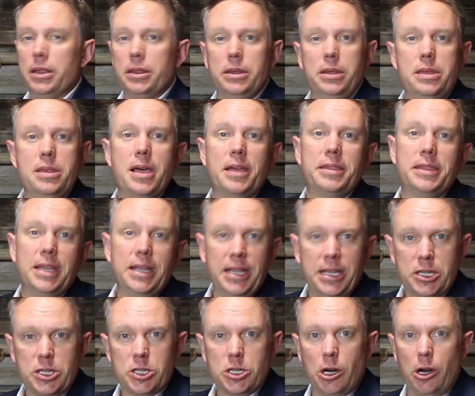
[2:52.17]
nothing
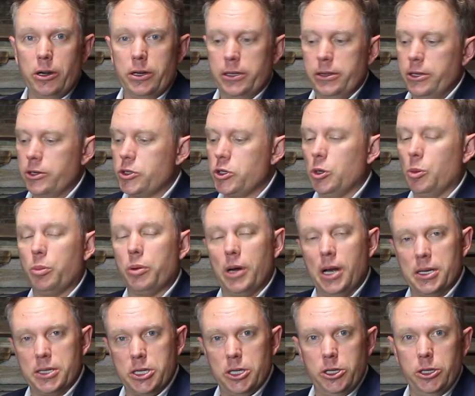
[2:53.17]
has started, there's no
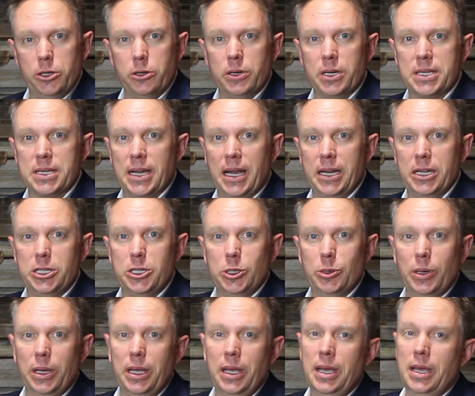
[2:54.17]
prosecutor assigned
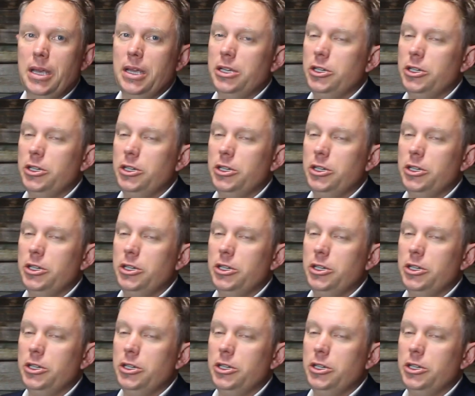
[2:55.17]
to it,